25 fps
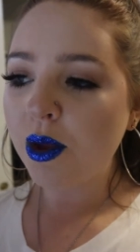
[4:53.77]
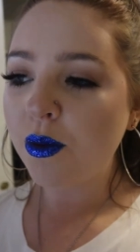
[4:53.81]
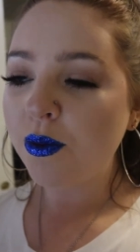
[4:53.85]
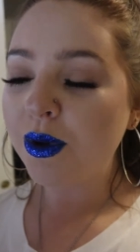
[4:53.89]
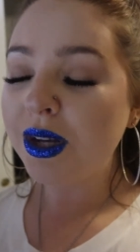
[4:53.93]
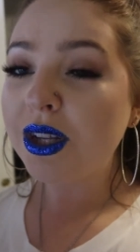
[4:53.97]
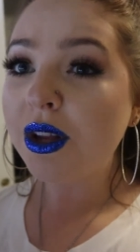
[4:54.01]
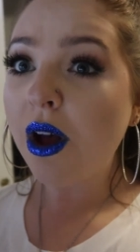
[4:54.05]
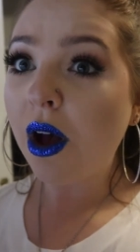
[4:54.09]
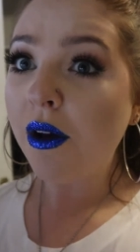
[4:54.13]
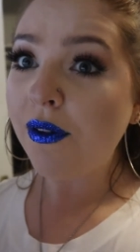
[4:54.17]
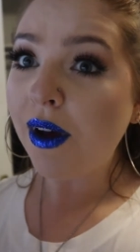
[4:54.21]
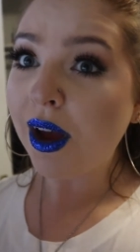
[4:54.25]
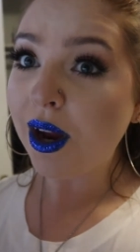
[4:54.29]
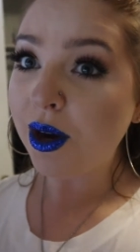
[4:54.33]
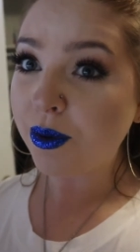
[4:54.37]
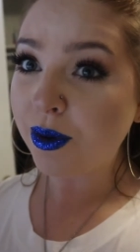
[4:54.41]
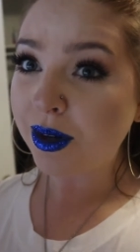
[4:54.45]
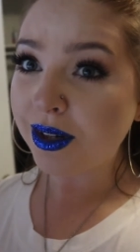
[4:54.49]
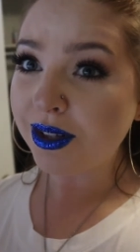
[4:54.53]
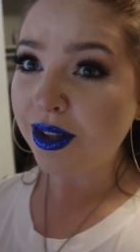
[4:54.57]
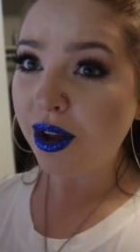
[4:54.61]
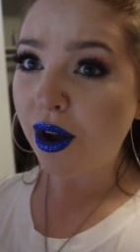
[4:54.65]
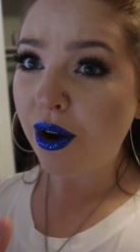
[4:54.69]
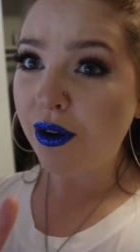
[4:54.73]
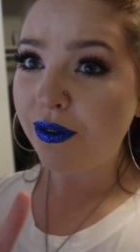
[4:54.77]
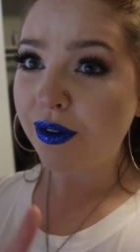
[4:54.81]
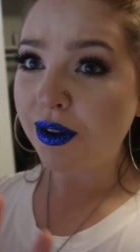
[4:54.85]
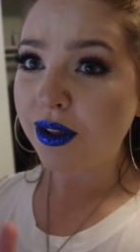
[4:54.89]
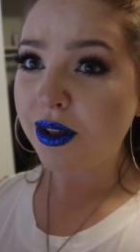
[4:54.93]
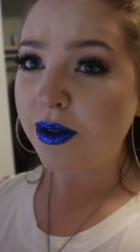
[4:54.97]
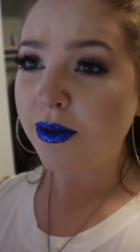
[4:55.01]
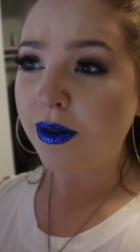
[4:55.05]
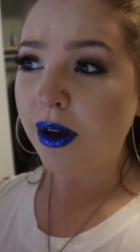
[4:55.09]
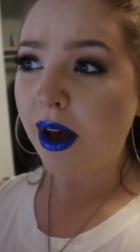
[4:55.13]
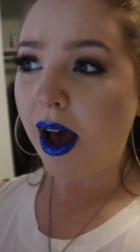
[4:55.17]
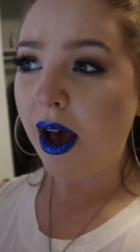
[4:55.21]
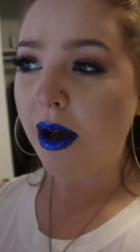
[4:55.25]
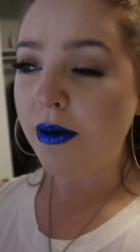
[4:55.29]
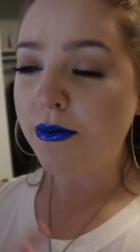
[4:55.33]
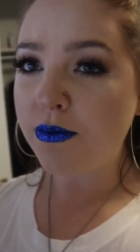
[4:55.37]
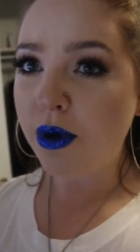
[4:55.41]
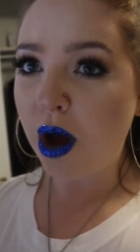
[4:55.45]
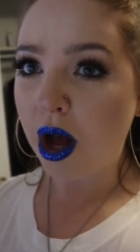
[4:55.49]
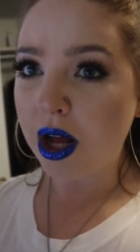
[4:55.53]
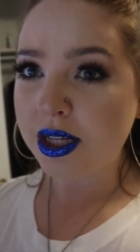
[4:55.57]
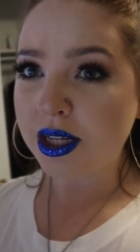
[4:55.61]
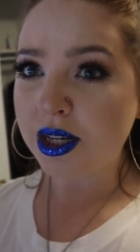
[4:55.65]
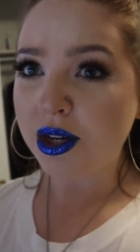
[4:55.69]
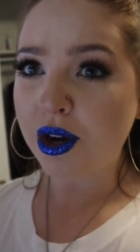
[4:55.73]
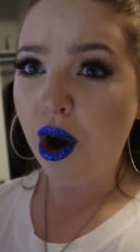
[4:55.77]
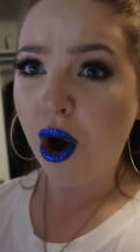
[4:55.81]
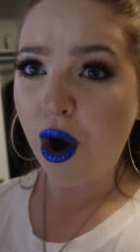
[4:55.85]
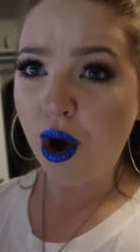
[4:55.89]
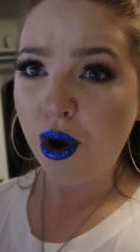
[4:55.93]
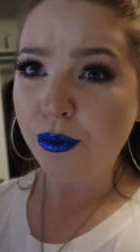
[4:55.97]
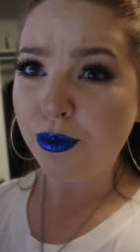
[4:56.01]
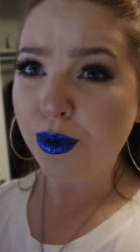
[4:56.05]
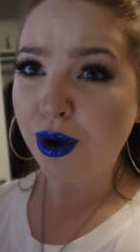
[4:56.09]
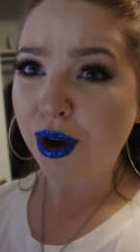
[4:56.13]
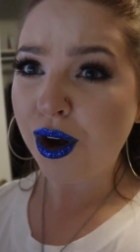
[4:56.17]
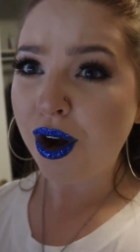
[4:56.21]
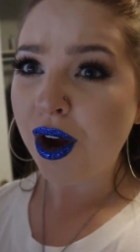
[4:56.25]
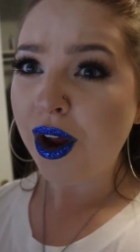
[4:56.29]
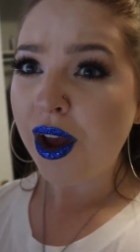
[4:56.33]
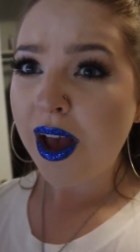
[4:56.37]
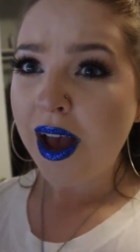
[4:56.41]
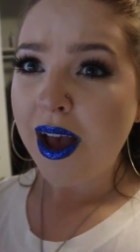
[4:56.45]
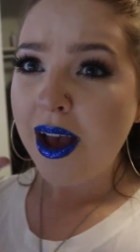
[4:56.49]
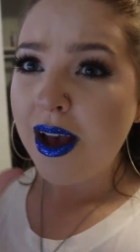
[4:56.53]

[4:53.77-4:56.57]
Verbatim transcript: We saw fireworks over the Boston Harbor,